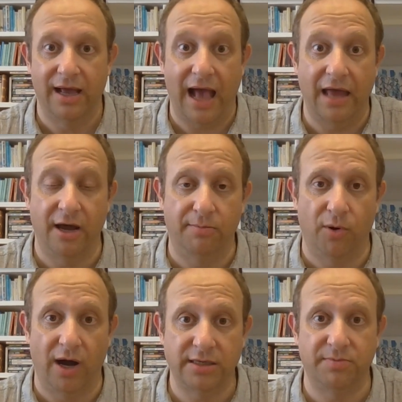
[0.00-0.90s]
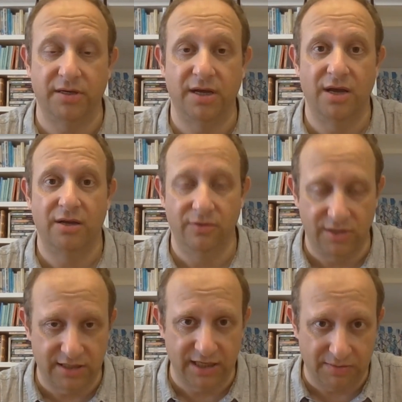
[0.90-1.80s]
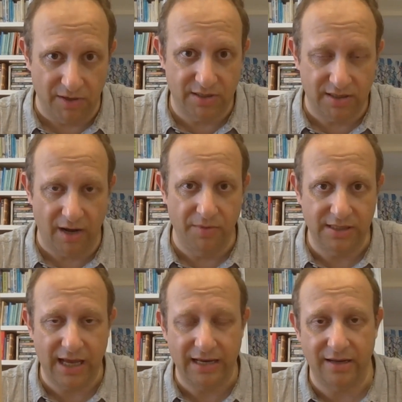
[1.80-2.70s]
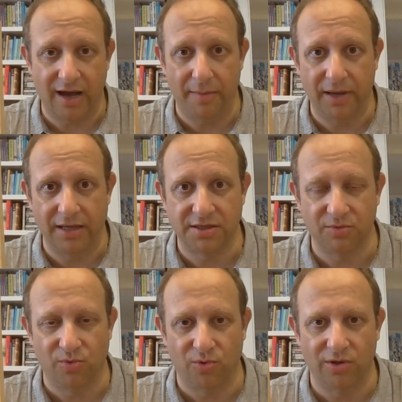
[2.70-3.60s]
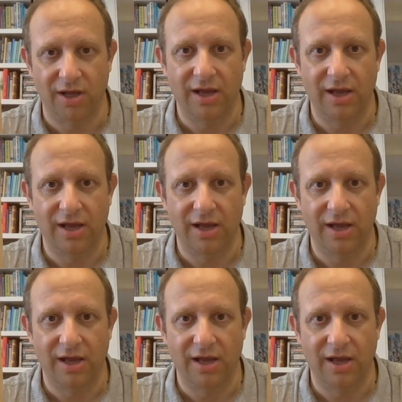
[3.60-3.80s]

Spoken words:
and her poor husband, who just sits most of the time with his head up against the wall.